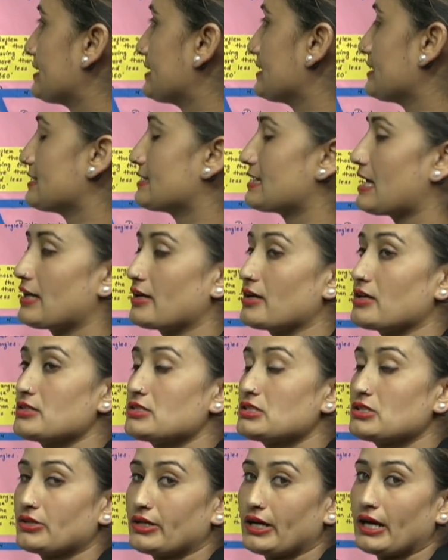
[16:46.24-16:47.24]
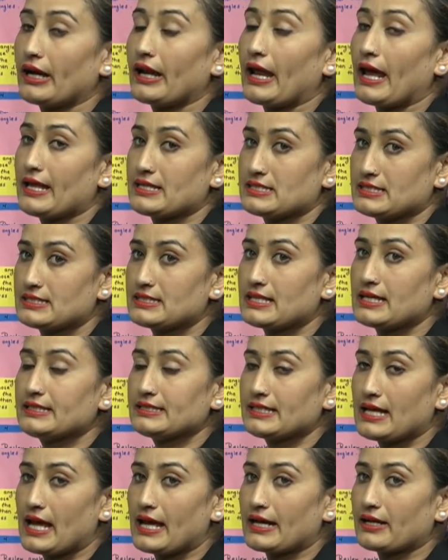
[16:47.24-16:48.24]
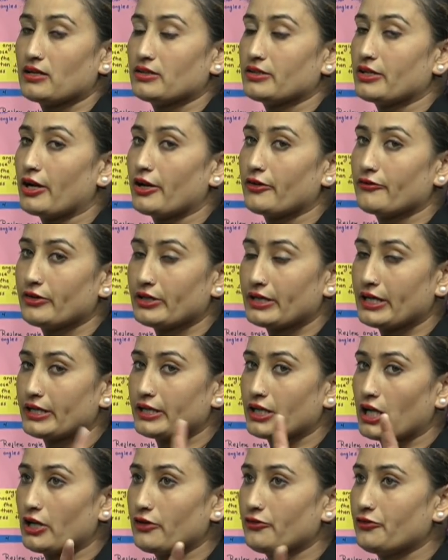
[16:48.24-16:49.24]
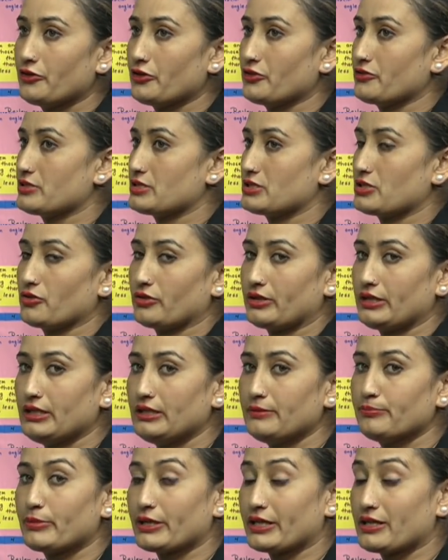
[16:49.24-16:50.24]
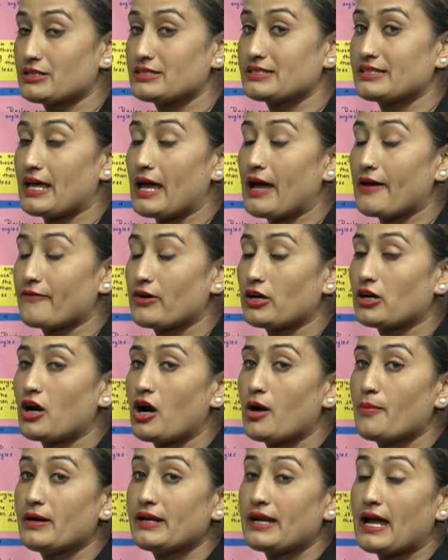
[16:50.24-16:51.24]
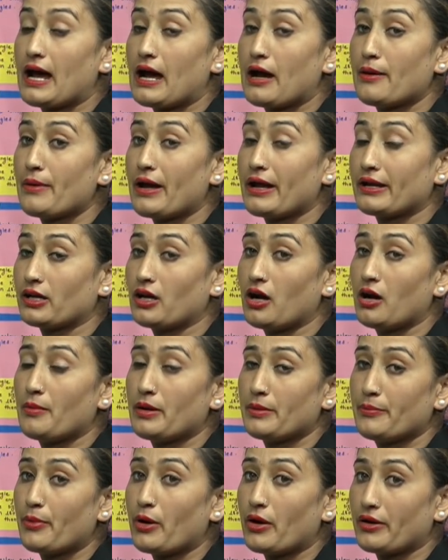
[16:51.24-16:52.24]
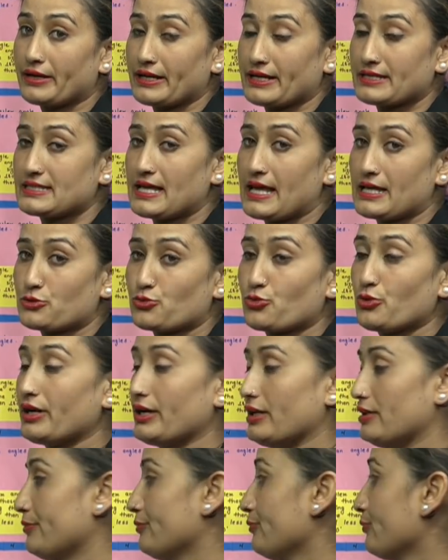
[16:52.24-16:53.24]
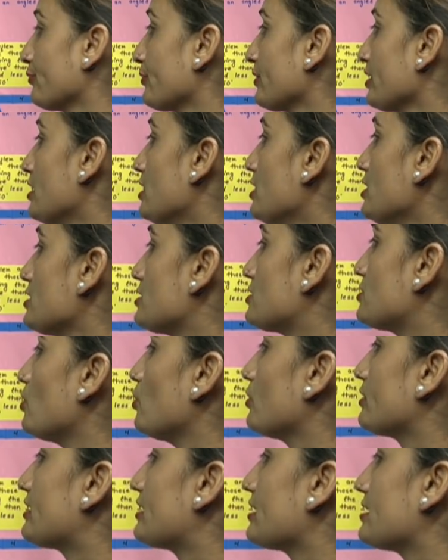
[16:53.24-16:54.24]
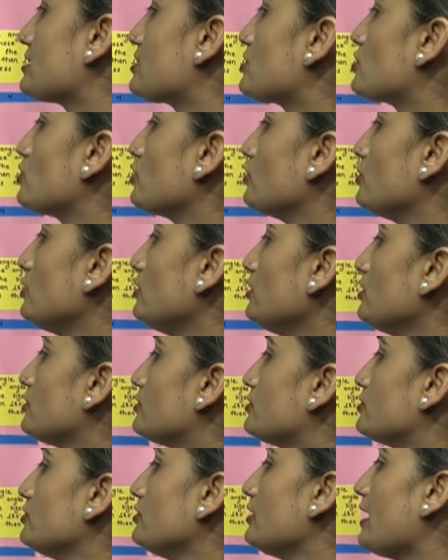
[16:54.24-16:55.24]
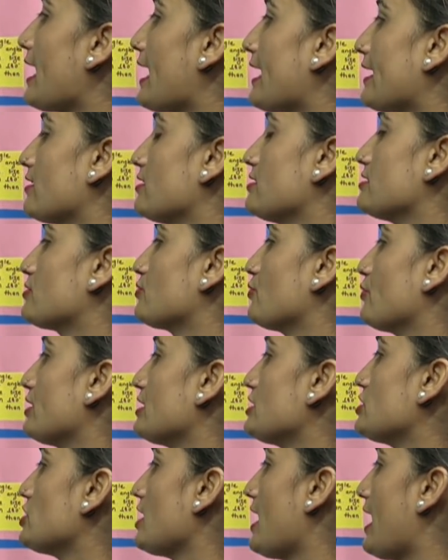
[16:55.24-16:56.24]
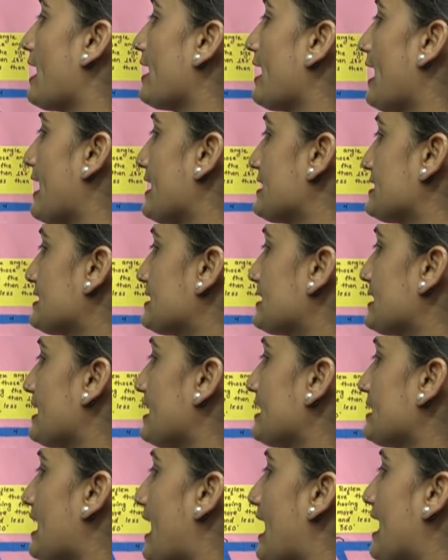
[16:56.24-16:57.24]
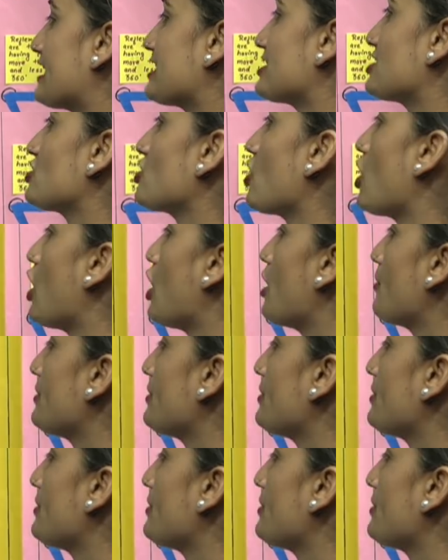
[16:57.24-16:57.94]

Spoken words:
these are also called adjacent angle. Don't we get confused, okay? Because they have a common arm and common vertex as well. So these two angles which are adjacent and sum